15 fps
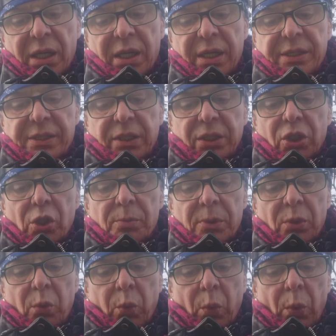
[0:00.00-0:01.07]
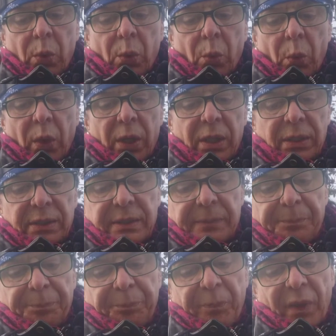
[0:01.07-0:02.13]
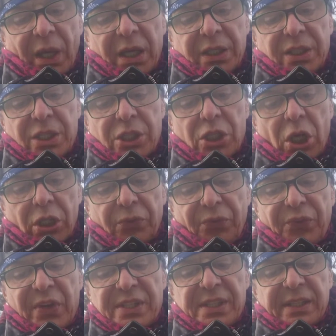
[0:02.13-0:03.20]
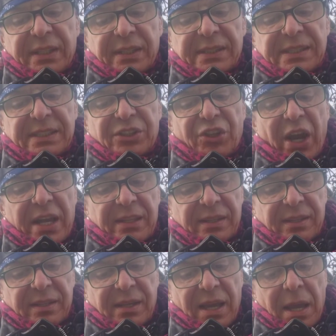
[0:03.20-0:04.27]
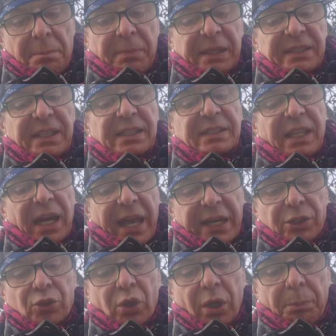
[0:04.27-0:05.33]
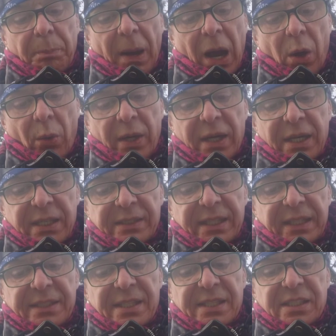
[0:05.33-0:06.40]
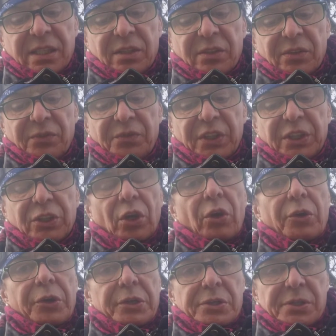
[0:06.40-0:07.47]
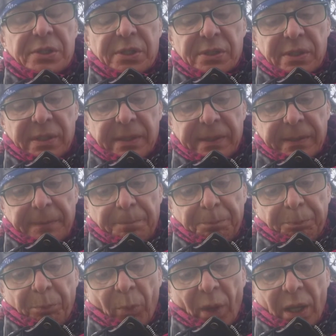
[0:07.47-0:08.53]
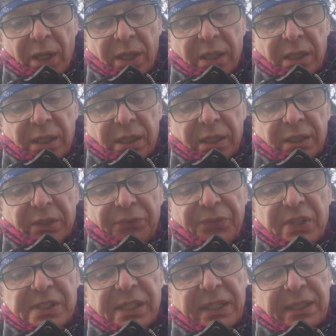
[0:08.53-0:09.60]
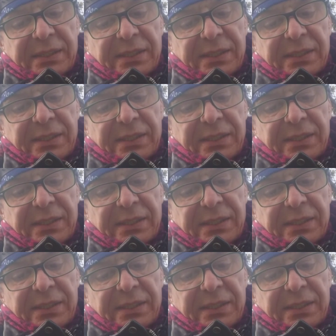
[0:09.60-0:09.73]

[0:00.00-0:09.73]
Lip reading: In the human world, it is not physical strength, but intellectual power that is victorious. The physical